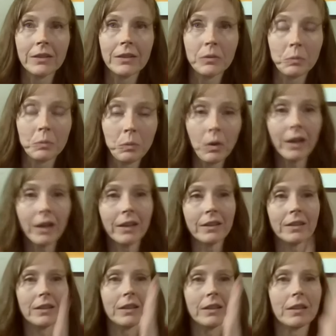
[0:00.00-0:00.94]
It's
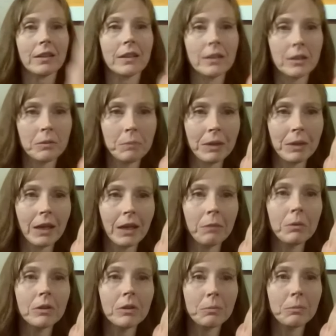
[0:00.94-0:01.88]
one, to
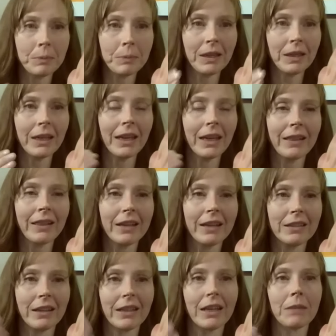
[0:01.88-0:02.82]
be able to be in
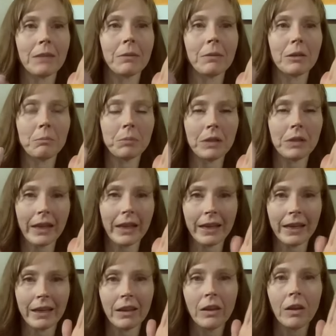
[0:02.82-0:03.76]
that dynamic of
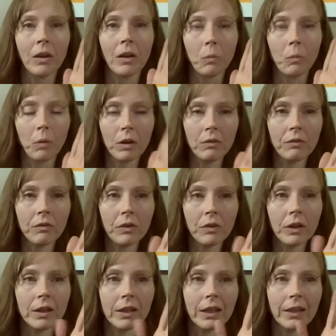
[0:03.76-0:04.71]
play, one
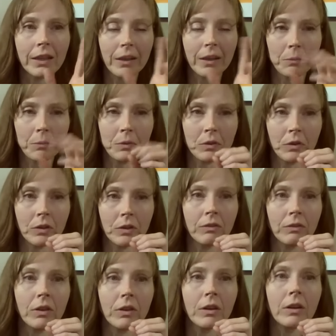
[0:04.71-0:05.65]
foot in the
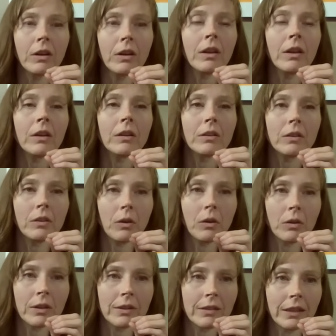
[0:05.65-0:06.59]
observer,
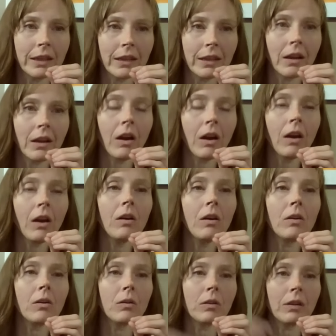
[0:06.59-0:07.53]
noticing,
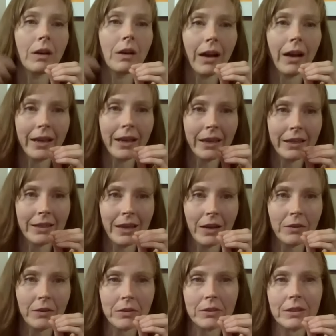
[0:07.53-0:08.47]
oh, I can
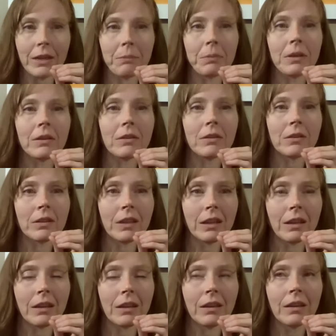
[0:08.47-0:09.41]
now step into
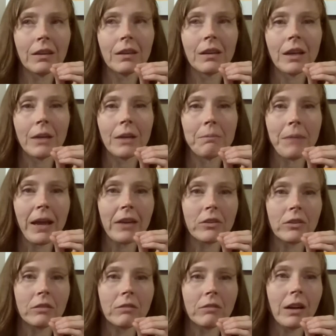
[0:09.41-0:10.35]
the
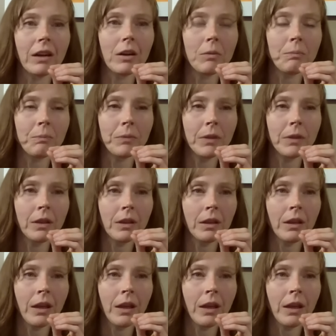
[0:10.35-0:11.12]
imaginal realm.